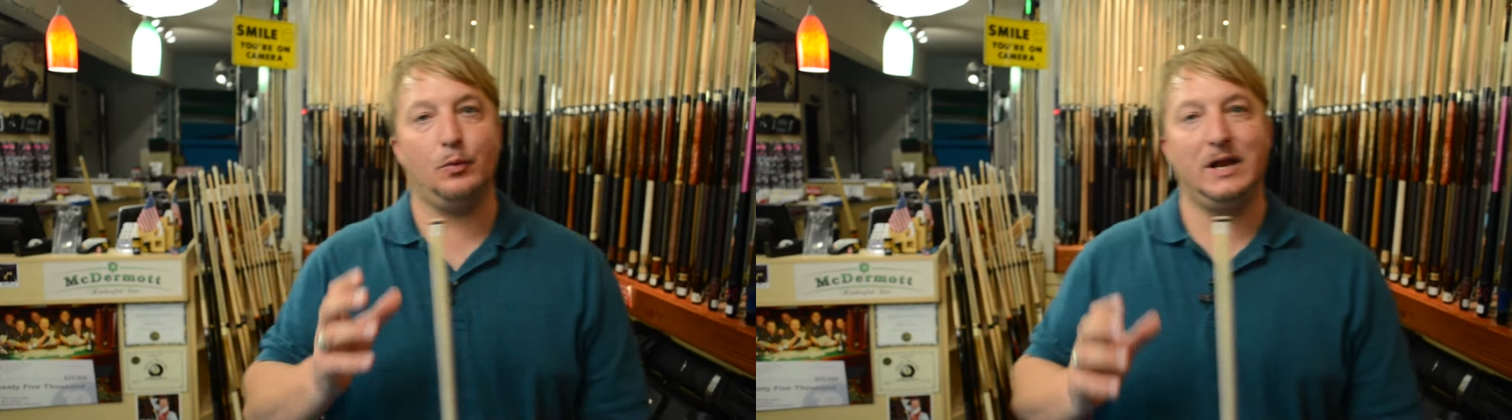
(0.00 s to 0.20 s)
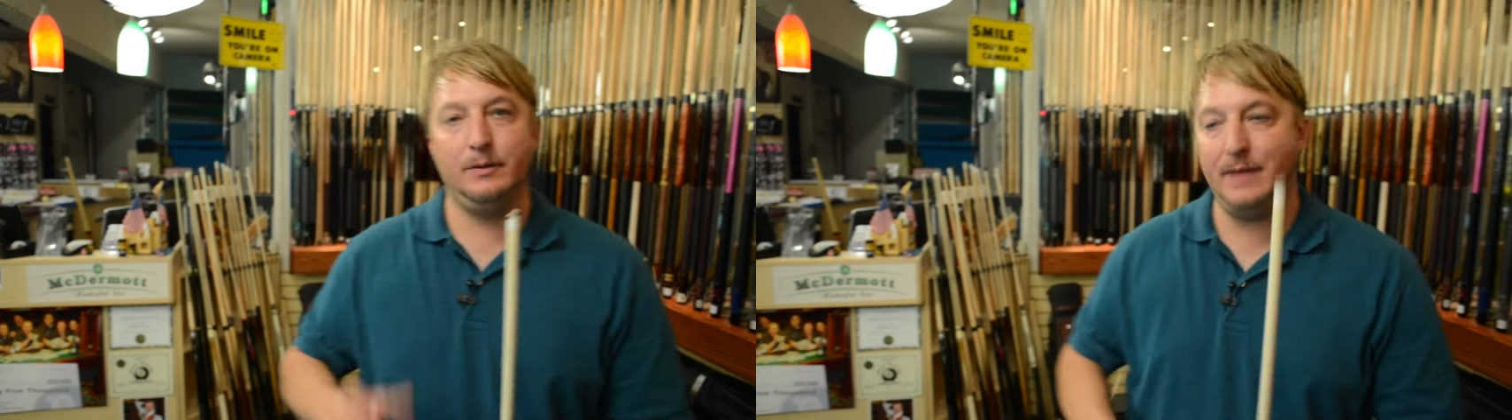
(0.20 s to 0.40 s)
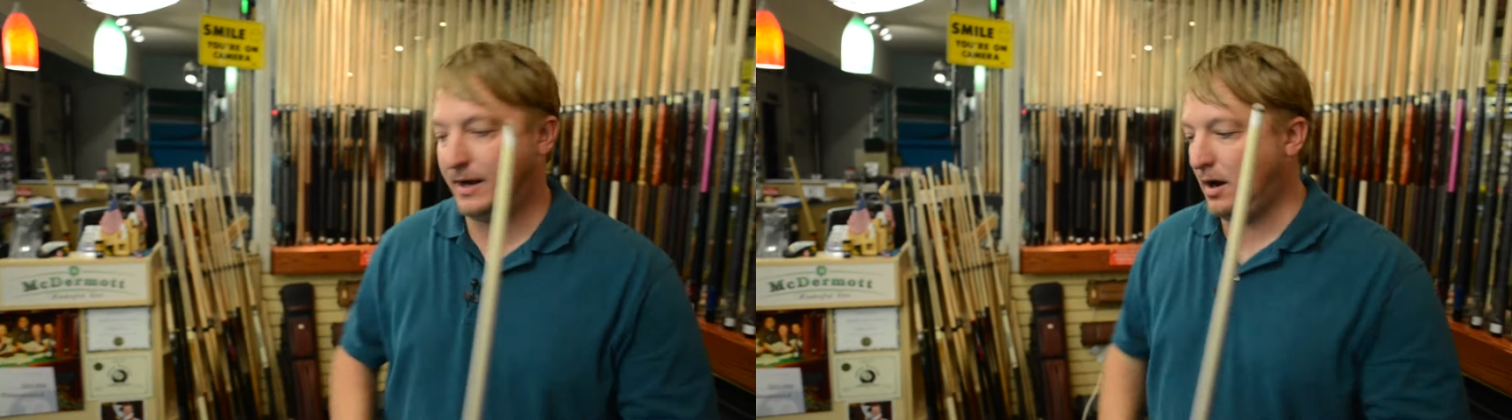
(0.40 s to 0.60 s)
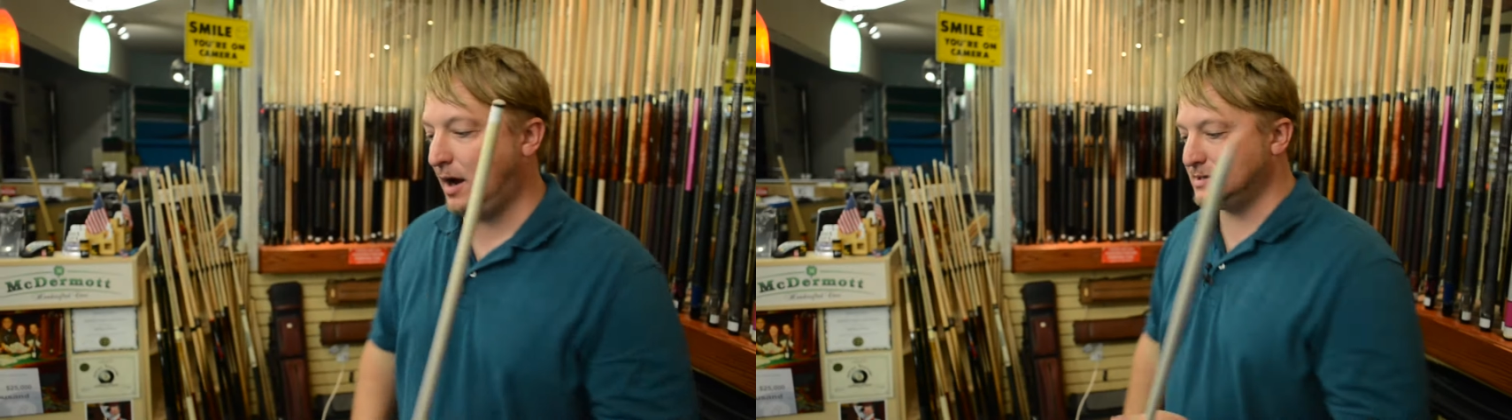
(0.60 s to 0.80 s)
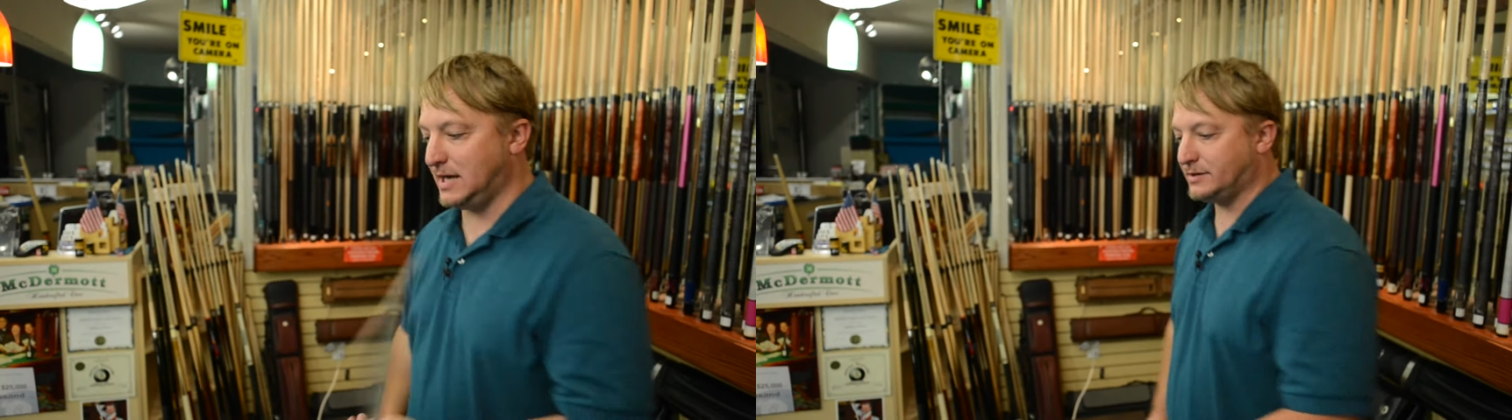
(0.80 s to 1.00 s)
when you make
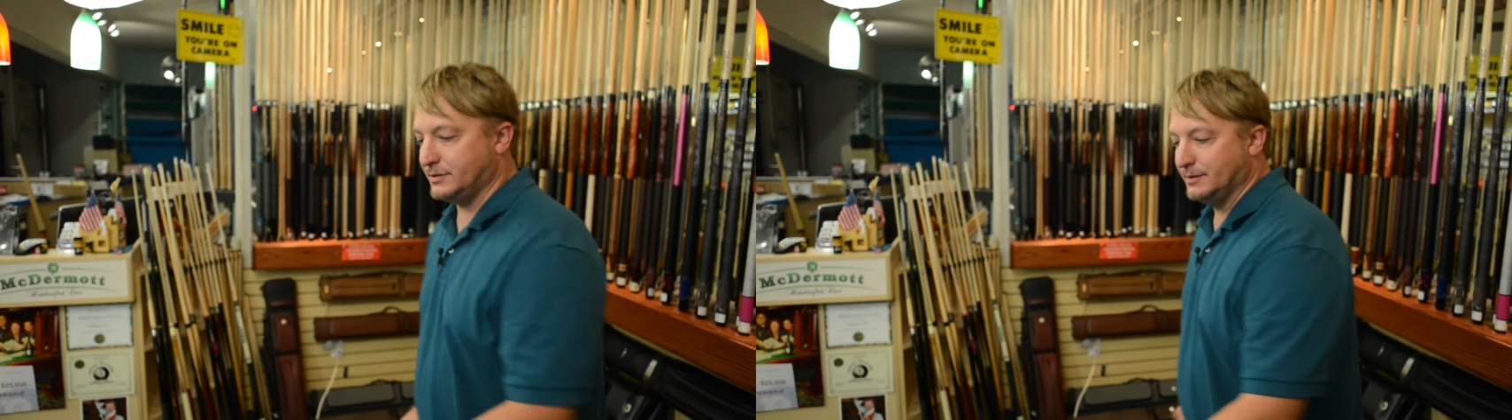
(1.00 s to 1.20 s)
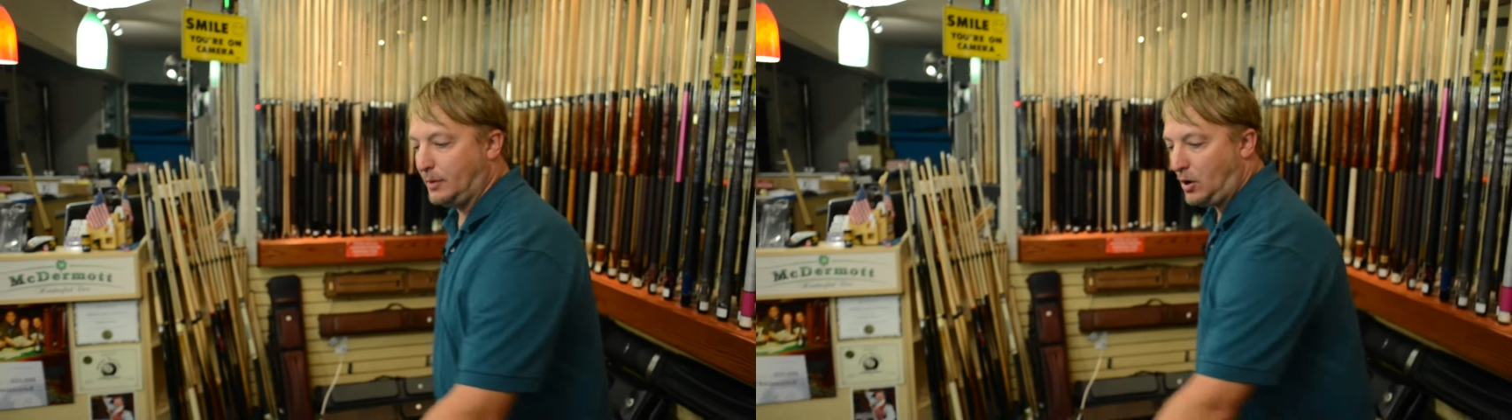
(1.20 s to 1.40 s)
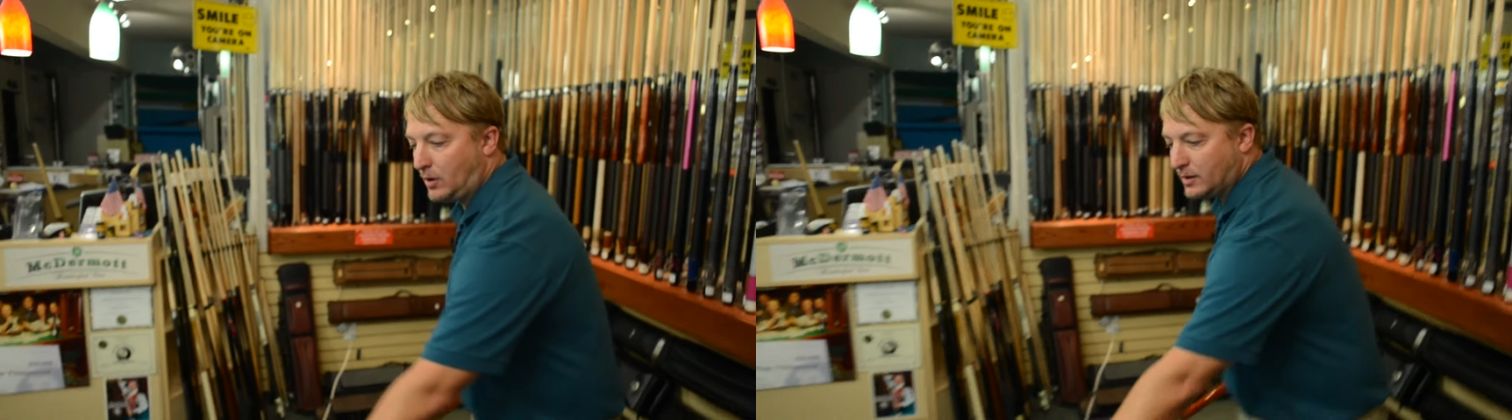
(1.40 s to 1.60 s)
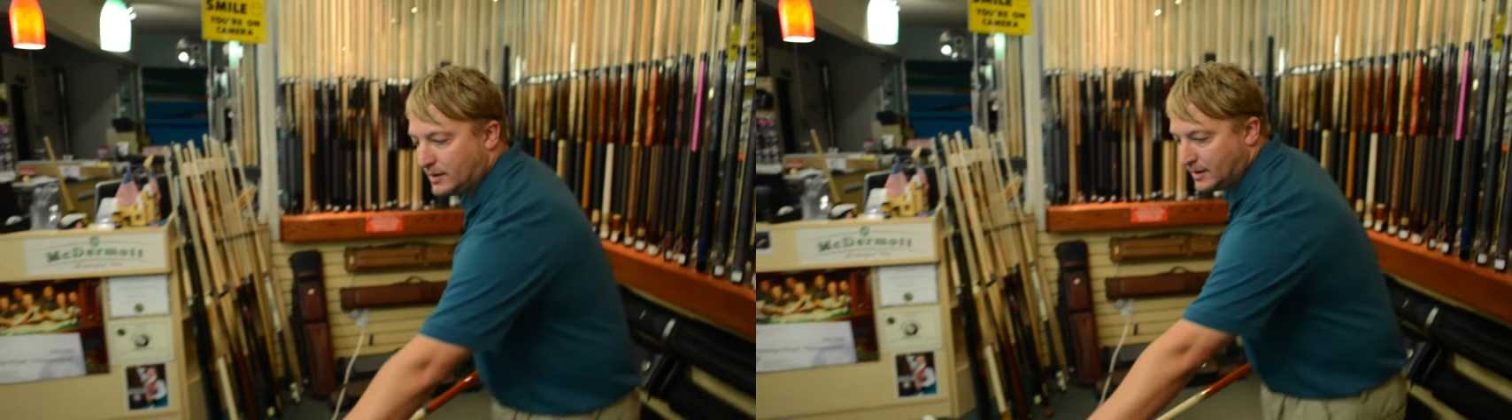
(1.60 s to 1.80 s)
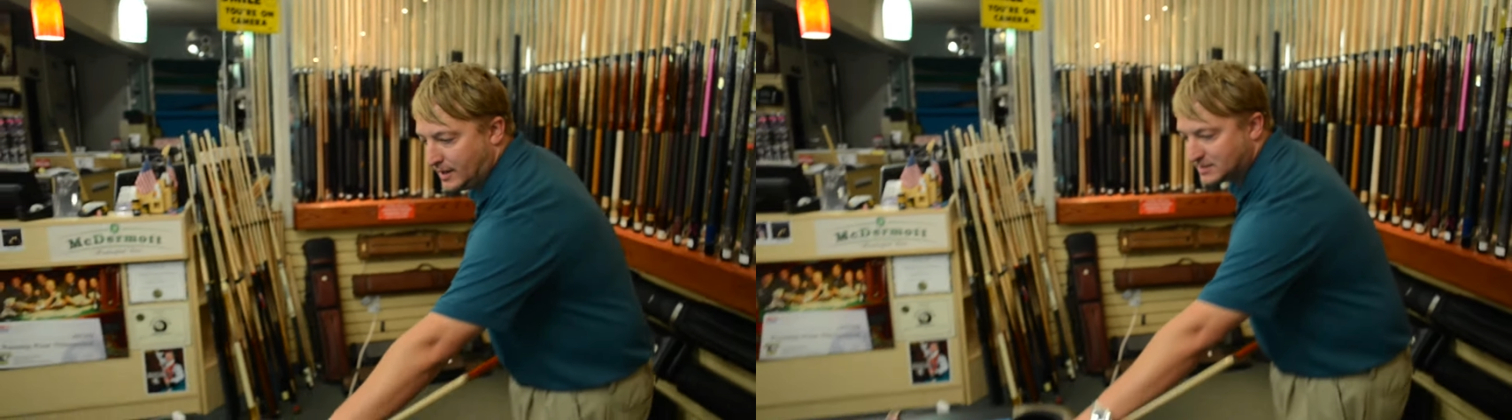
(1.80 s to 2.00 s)
contact to the ball.
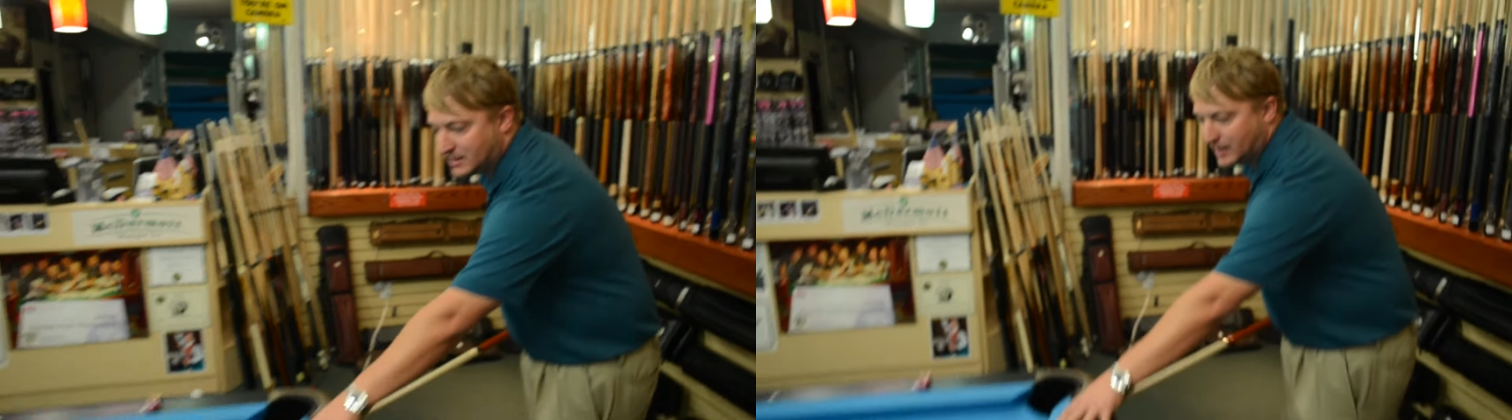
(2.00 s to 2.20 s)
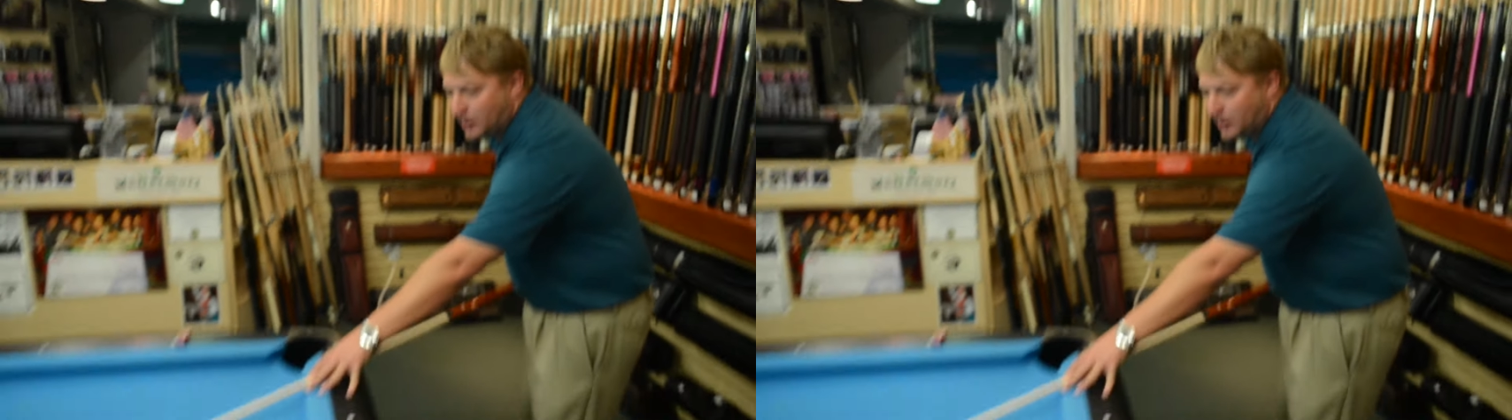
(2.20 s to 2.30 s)
It's gonna